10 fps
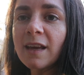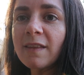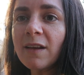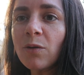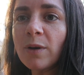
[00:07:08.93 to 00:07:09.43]

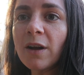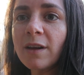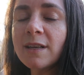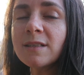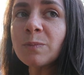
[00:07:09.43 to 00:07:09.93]
in their own
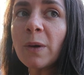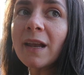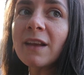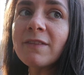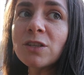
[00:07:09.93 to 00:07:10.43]
areas,
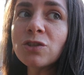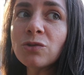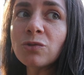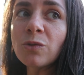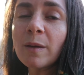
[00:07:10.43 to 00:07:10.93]
but if they
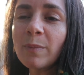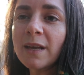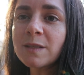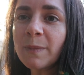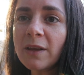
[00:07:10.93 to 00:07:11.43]
do, and
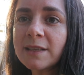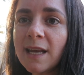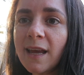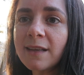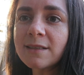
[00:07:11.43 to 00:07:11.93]
pigs apparently
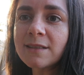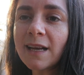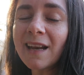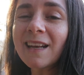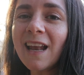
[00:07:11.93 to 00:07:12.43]
tend to
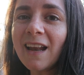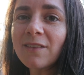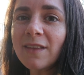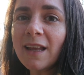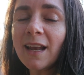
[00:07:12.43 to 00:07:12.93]
kind of get out
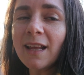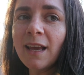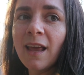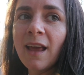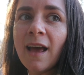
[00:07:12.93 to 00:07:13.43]
of that netting,